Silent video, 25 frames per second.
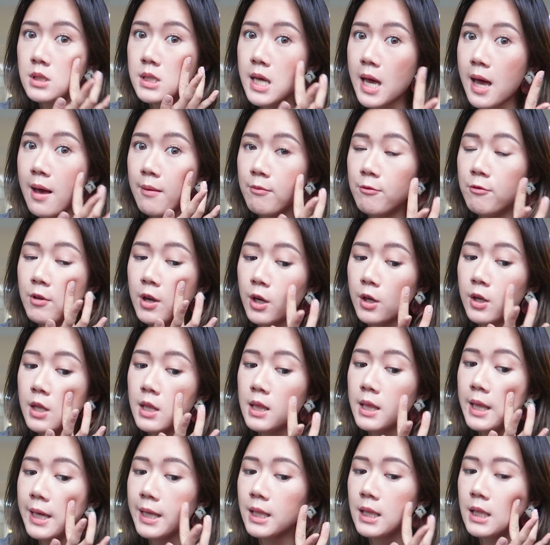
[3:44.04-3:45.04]
dab very
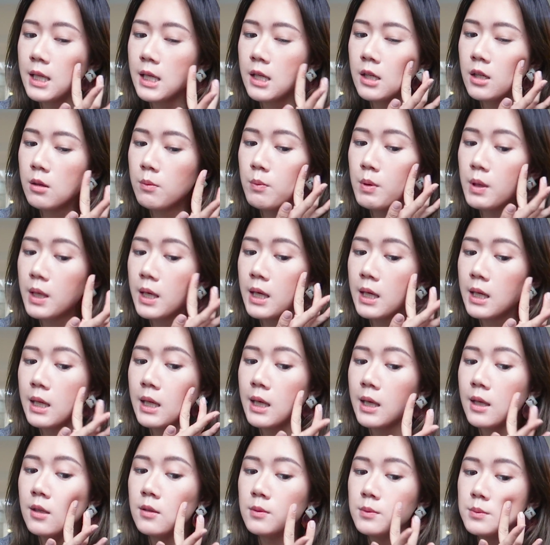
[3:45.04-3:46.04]
lightly in the
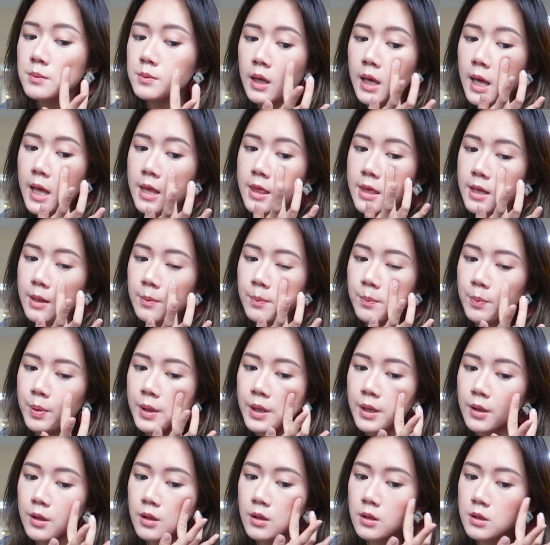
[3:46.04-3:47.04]
beginning and then
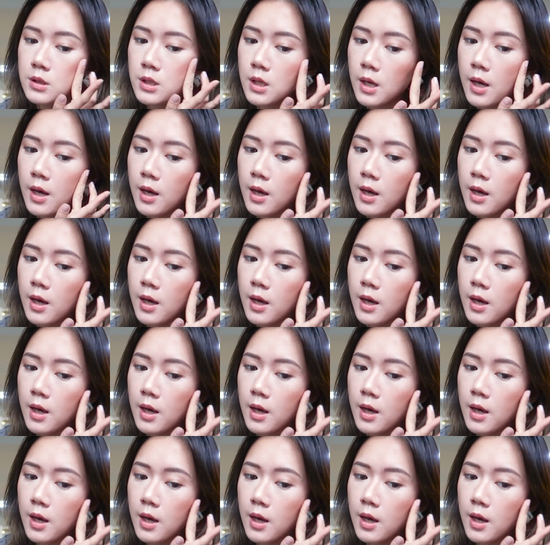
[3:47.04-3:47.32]
build